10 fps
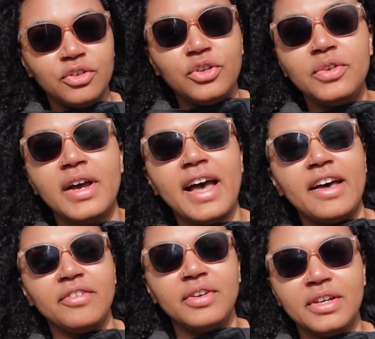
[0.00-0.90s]
do you
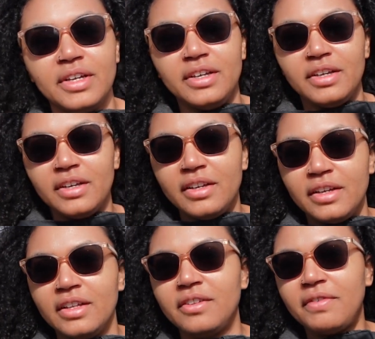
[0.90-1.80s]
have
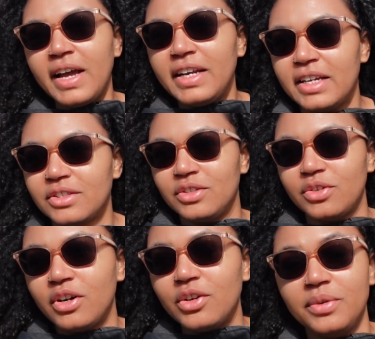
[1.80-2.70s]
the finances,
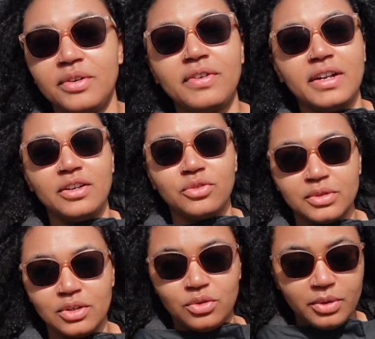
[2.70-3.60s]
or are you in a financial
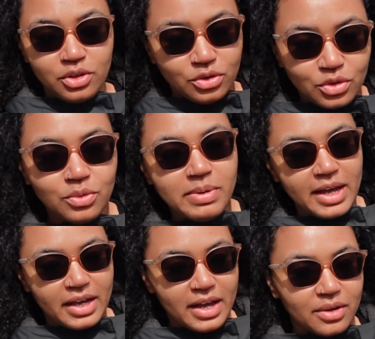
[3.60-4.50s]
situation to
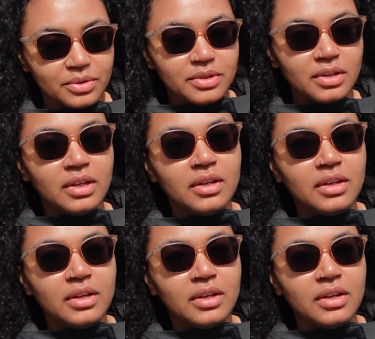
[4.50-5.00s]
buy a house?